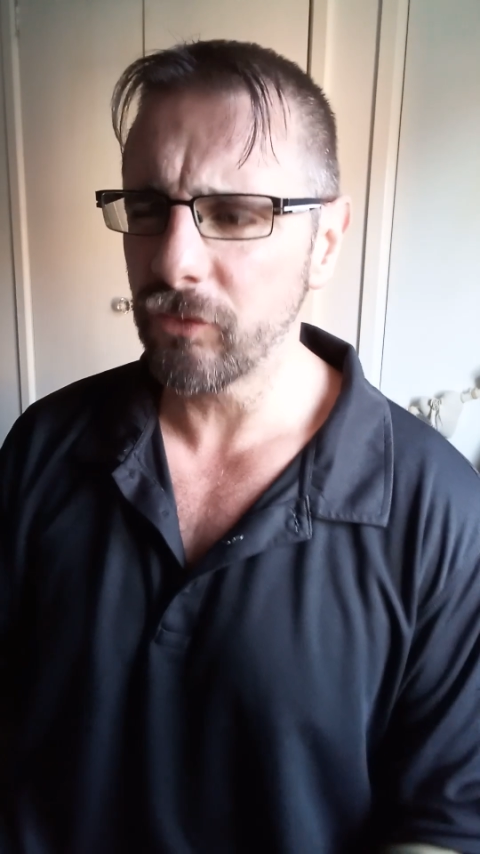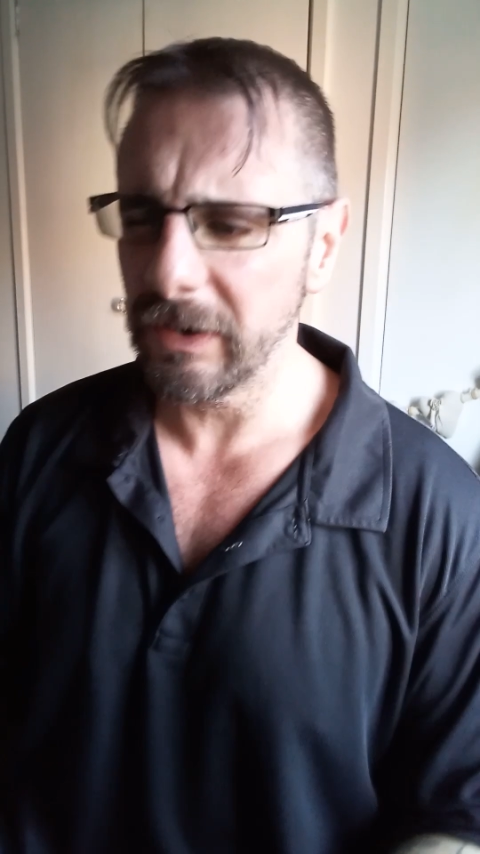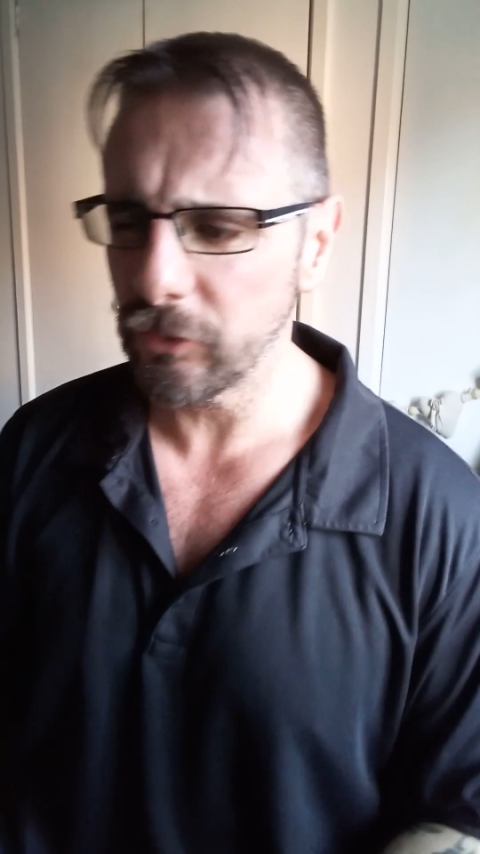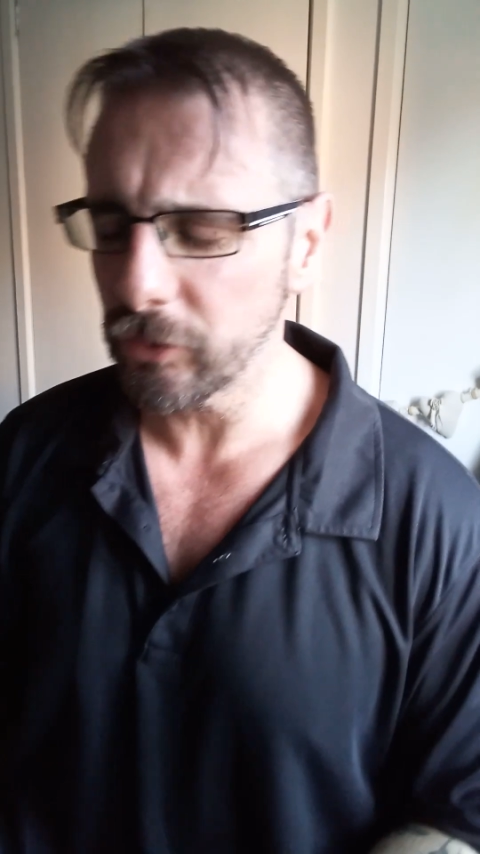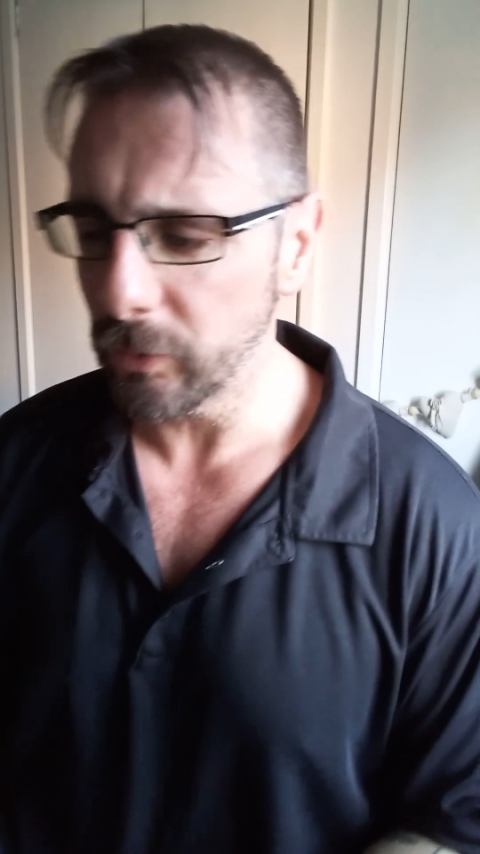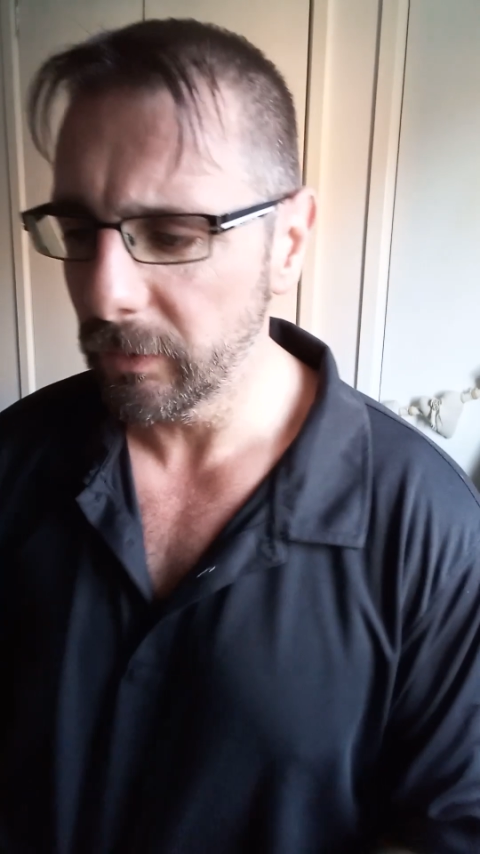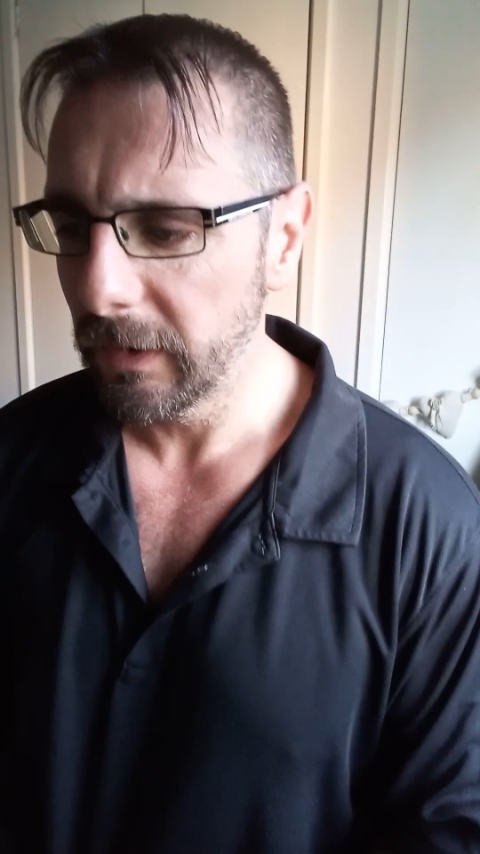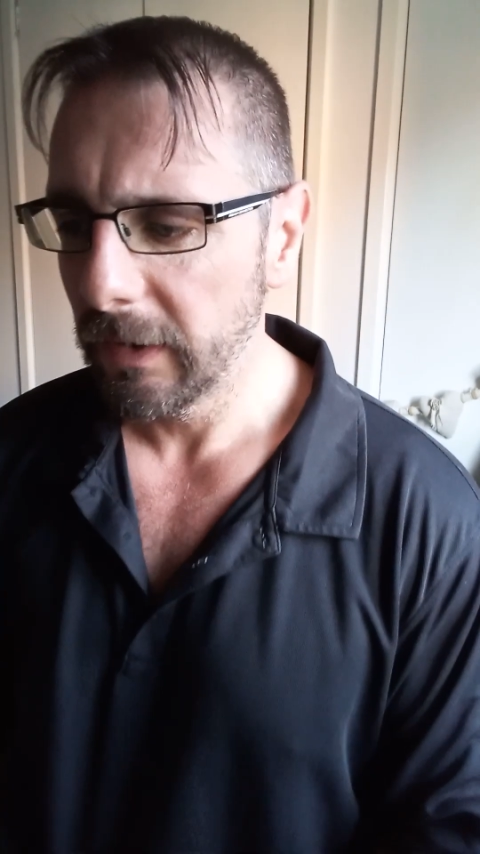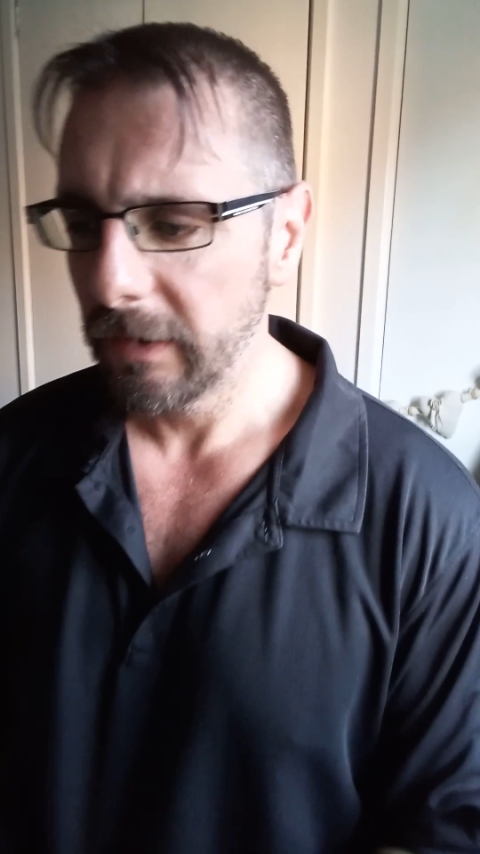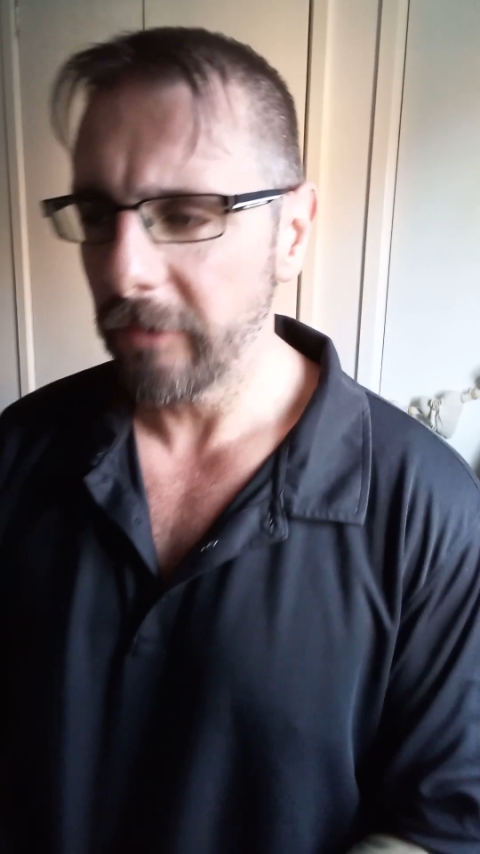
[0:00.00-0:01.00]
ritual
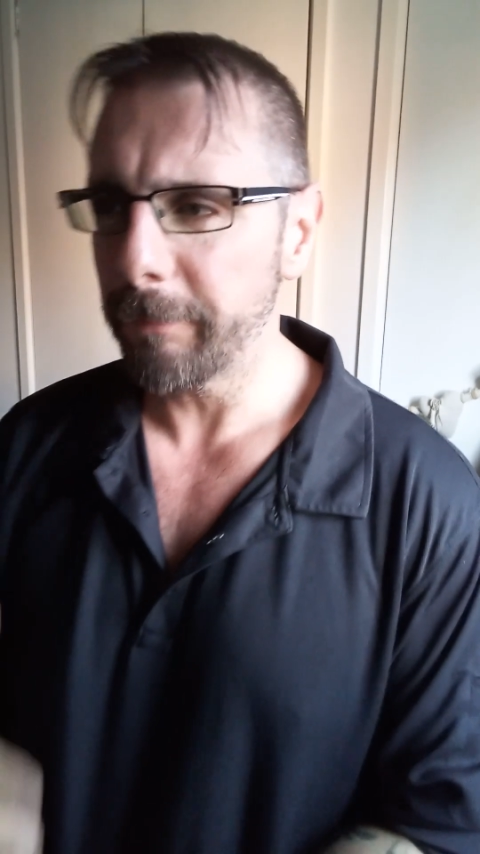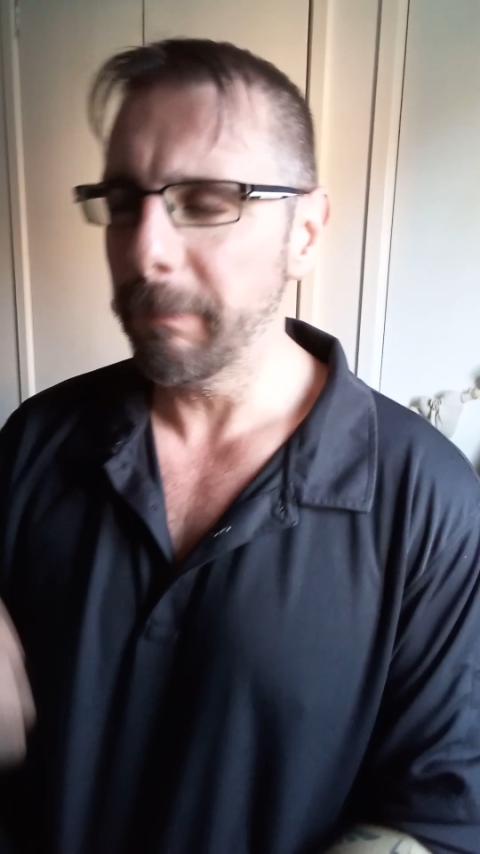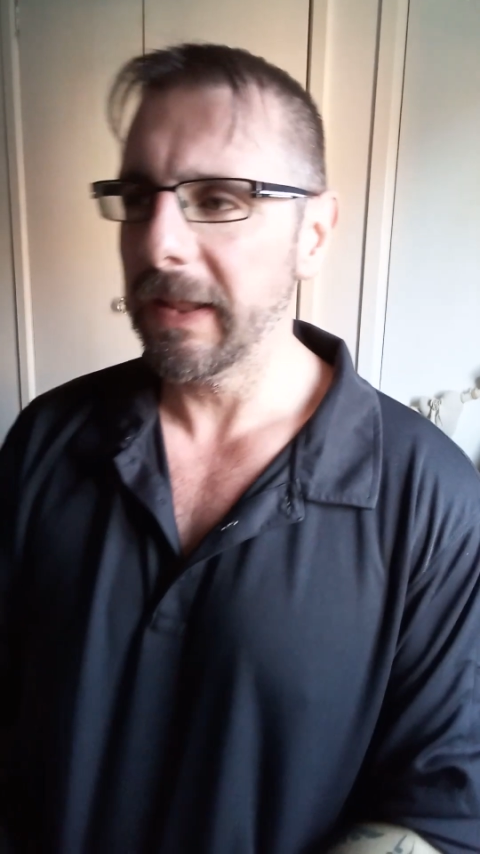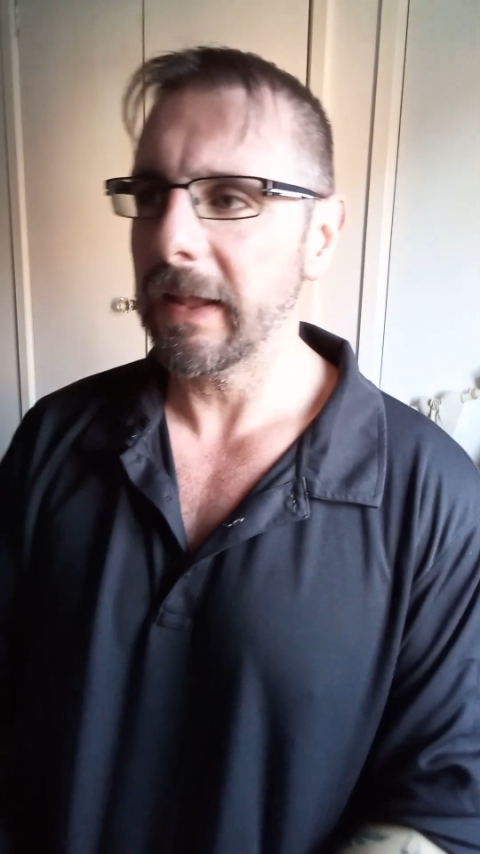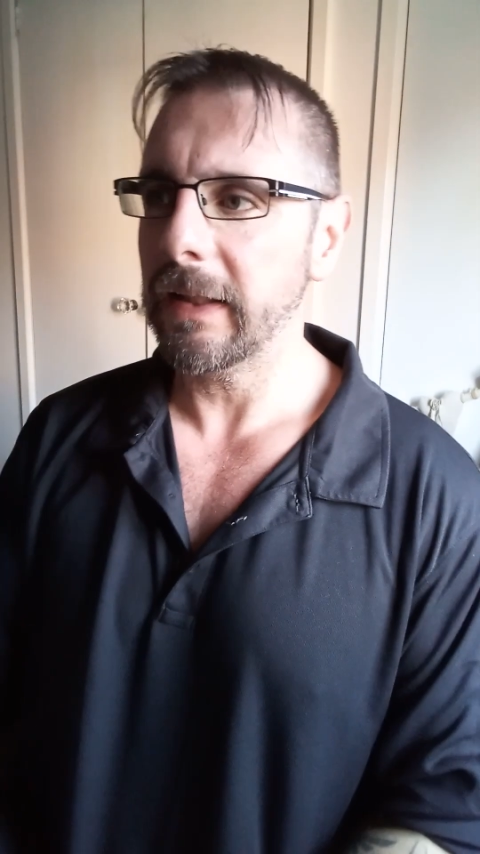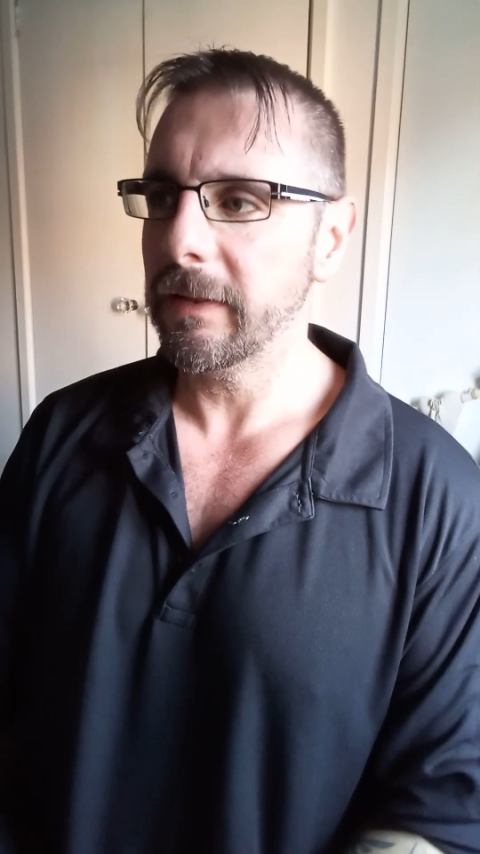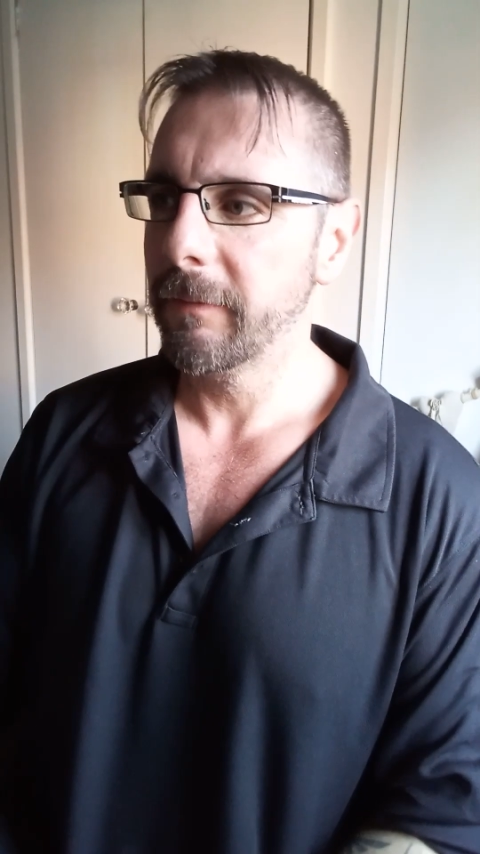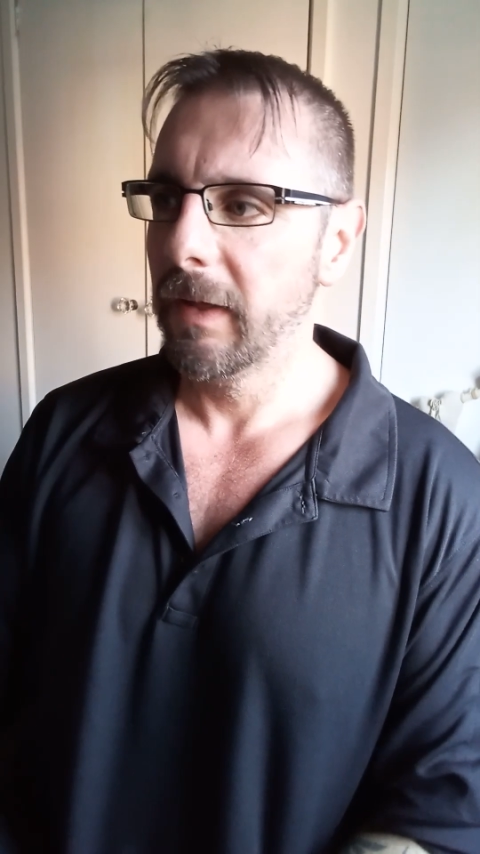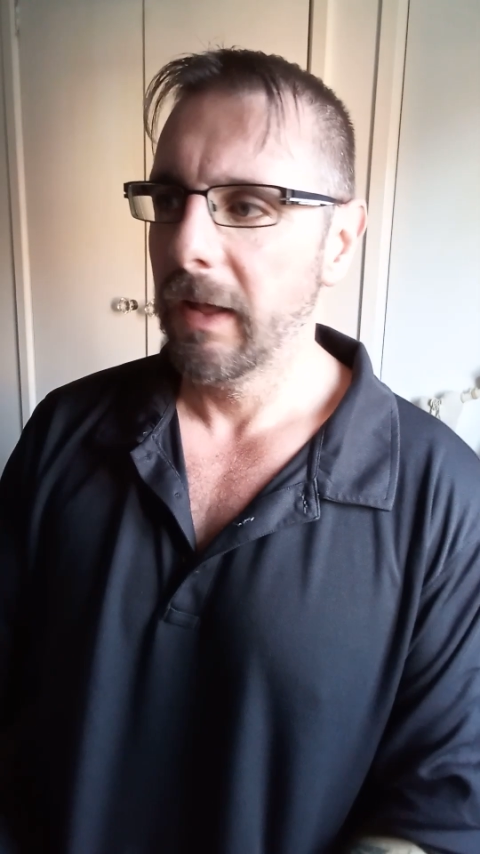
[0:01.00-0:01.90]
this meeting